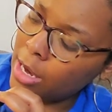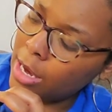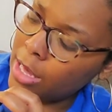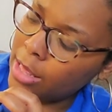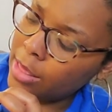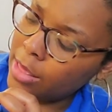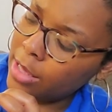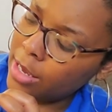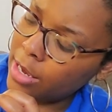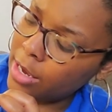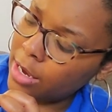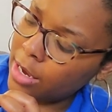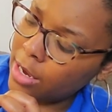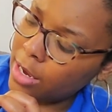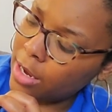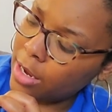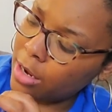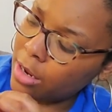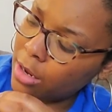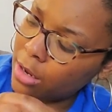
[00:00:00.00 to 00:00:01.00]
And
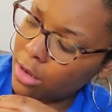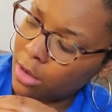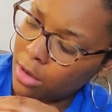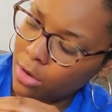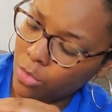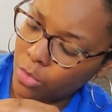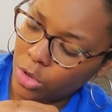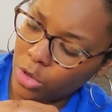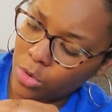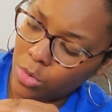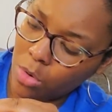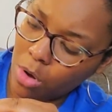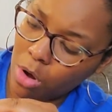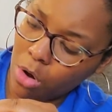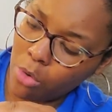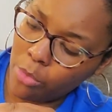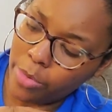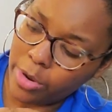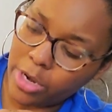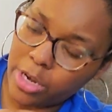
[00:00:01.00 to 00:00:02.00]
then when you
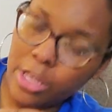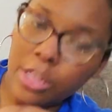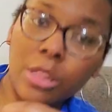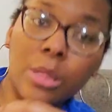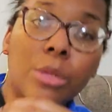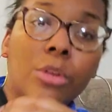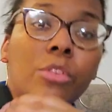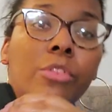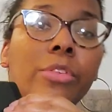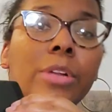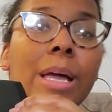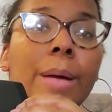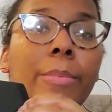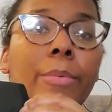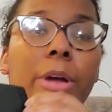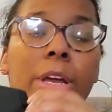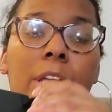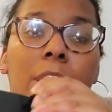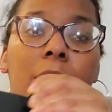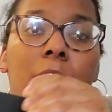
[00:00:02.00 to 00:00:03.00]
open this little flap
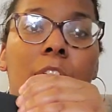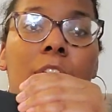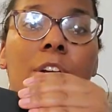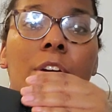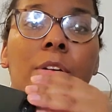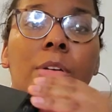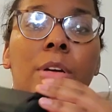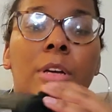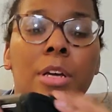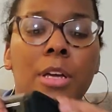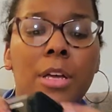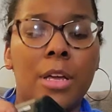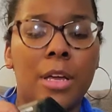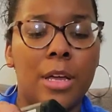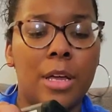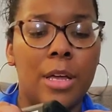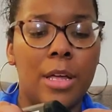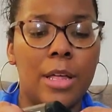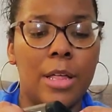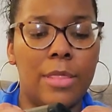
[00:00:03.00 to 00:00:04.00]
right here,
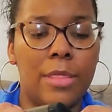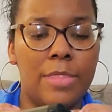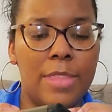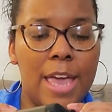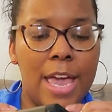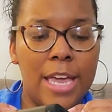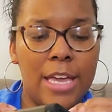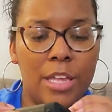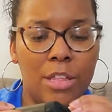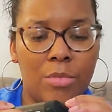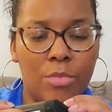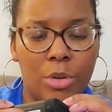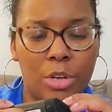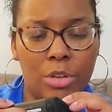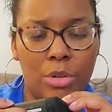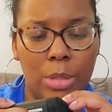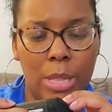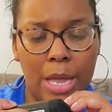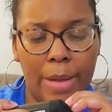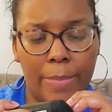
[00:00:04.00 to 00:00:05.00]
that is where
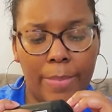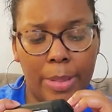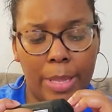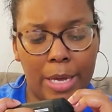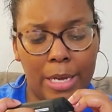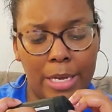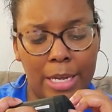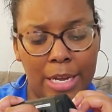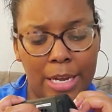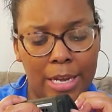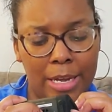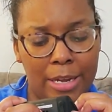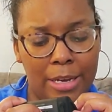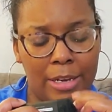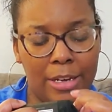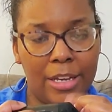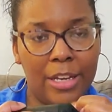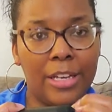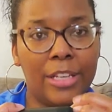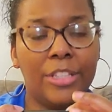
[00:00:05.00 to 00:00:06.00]
you like plug
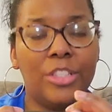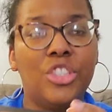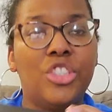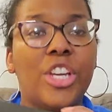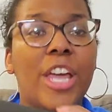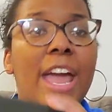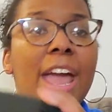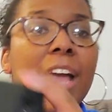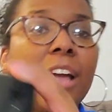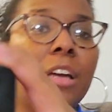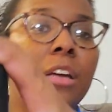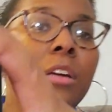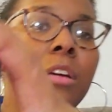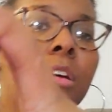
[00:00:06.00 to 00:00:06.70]
in a jack,